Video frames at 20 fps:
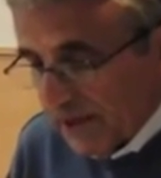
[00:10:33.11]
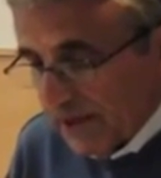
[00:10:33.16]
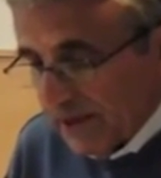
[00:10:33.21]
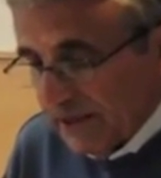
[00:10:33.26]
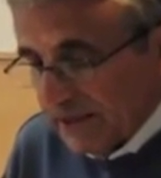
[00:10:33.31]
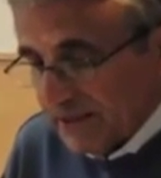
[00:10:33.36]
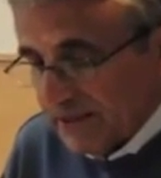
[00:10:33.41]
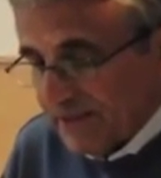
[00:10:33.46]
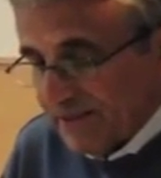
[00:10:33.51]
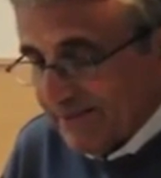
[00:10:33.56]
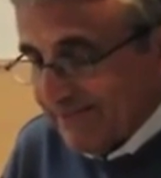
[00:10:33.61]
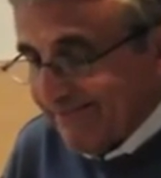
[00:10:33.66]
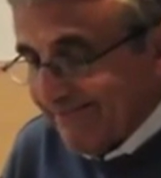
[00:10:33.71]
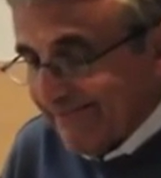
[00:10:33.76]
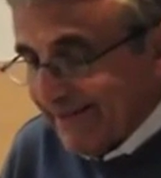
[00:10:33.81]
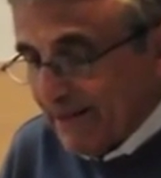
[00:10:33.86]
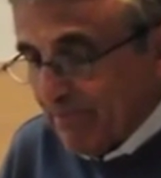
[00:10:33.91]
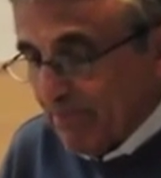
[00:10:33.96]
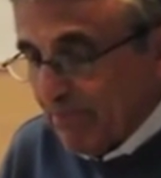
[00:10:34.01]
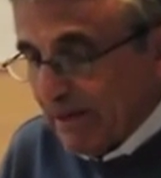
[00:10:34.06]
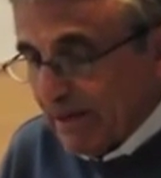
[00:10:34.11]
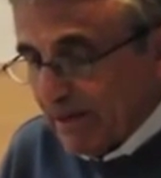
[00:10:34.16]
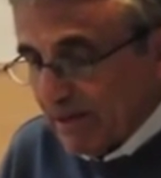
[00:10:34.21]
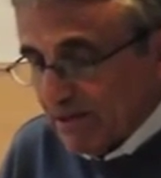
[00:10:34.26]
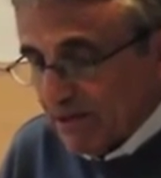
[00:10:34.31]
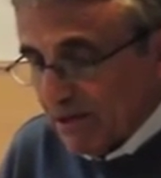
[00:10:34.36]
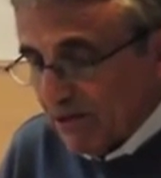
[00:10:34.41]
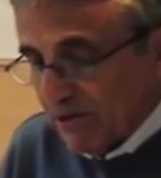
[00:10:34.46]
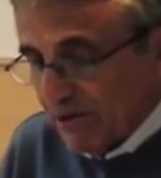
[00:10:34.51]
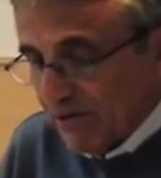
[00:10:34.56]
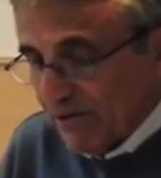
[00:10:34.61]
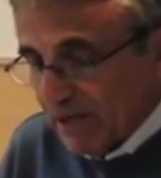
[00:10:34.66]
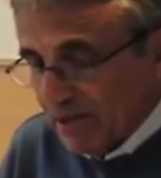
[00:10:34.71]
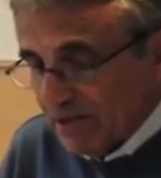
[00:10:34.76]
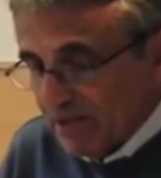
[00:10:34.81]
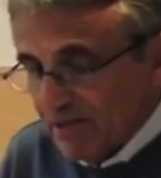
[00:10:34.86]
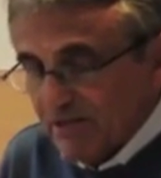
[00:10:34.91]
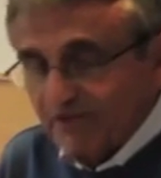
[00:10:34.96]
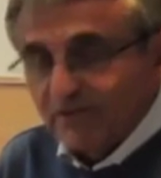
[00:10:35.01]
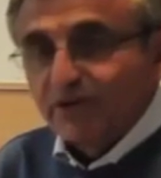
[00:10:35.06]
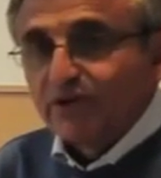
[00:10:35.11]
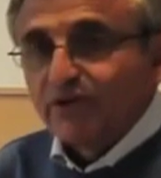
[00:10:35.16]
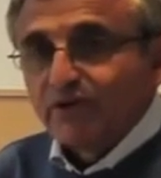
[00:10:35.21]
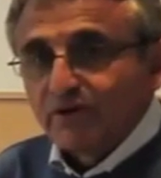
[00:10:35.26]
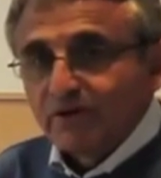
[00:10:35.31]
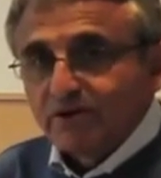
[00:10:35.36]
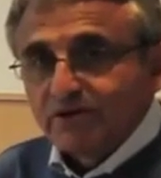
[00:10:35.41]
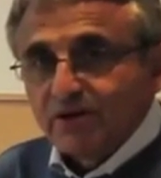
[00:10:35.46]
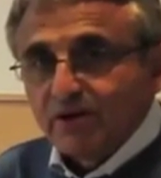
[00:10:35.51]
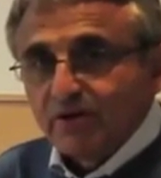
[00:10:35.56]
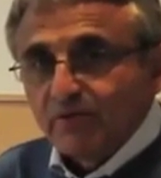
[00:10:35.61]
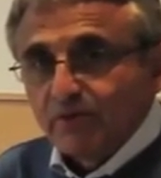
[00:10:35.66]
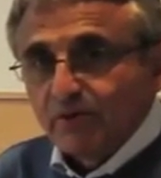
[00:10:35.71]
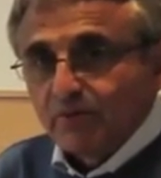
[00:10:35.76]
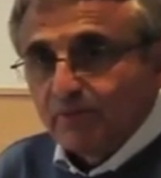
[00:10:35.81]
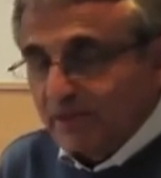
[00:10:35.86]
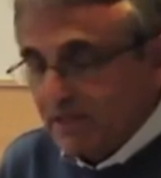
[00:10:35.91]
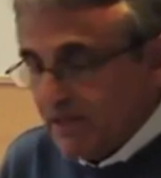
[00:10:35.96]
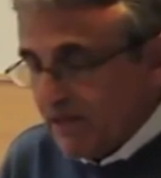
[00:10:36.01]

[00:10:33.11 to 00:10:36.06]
and its impact on the rest of the Eurozone will be